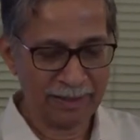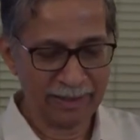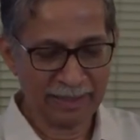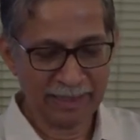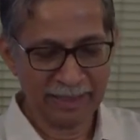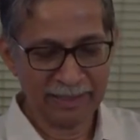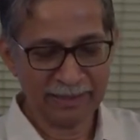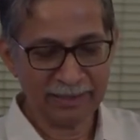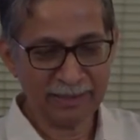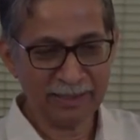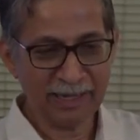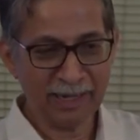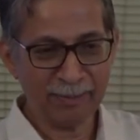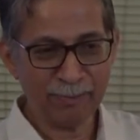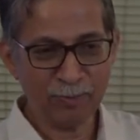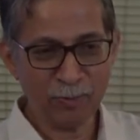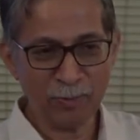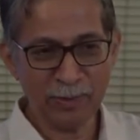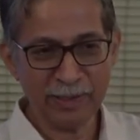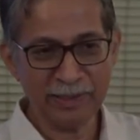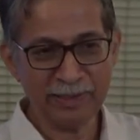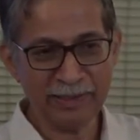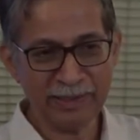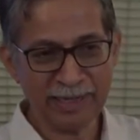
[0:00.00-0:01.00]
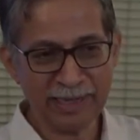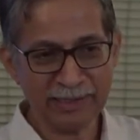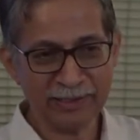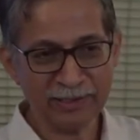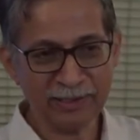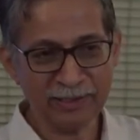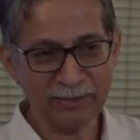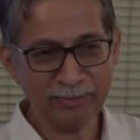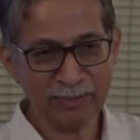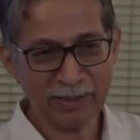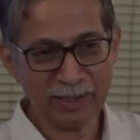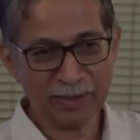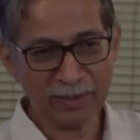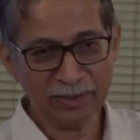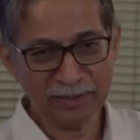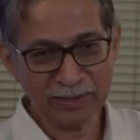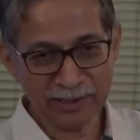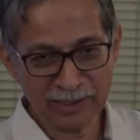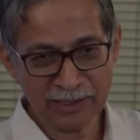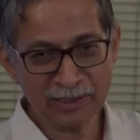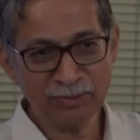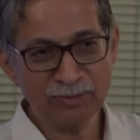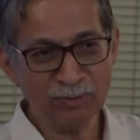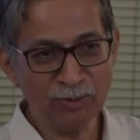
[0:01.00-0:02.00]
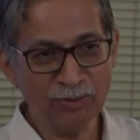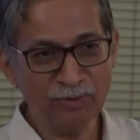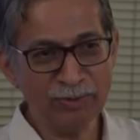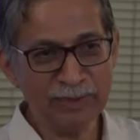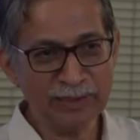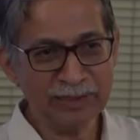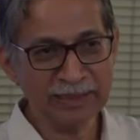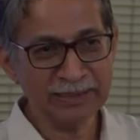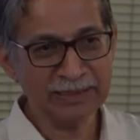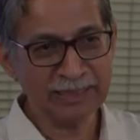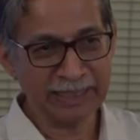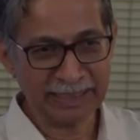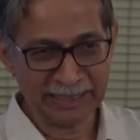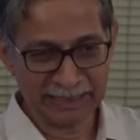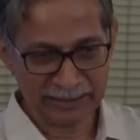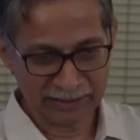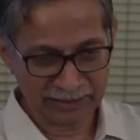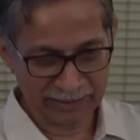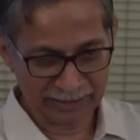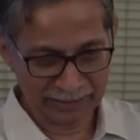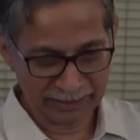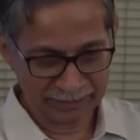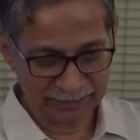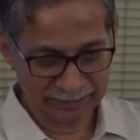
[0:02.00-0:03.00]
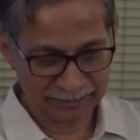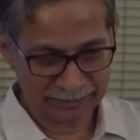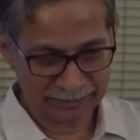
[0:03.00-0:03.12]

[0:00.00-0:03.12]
get an upward reaction because this movement is arrested.